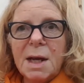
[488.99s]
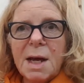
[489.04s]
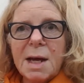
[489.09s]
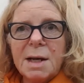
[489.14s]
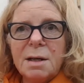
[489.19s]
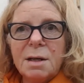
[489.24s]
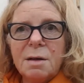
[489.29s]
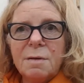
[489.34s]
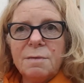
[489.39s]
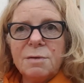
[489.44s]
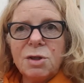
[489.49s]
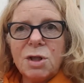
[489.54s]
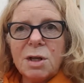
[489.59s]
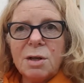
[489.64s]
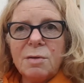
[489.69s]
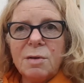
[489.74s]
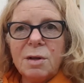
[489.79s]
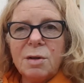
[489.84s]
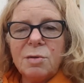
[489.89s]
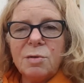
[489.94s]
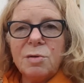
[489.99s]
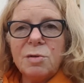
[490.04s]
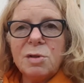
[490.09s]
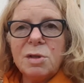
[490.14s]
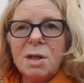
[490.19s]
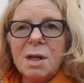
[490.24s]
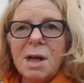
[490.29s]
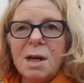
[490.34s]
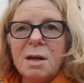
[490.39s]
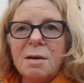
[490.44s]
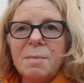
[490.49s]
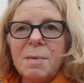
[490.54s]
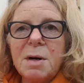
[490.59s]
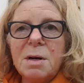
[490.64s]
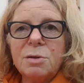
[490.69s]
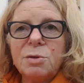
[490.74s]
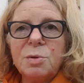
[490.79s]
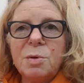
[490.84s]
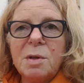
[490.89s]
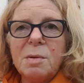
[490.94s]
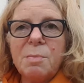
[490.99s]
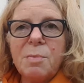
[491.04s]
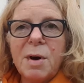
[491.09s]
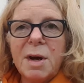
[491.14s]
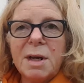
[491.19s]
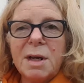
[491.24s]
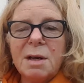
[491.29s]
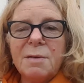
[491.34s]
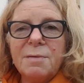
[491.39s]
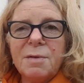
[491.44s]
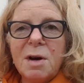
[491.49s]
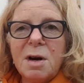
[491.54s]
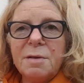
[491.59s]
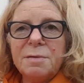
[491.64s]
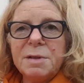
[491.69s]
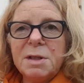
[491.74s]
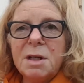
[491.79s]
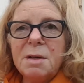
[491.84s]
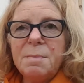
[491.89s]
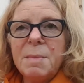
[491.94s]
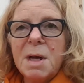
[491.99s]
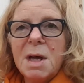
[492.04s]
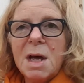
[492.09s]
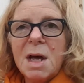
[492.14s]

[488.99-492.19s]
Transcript: end of January through to the end of March with a break in for half term,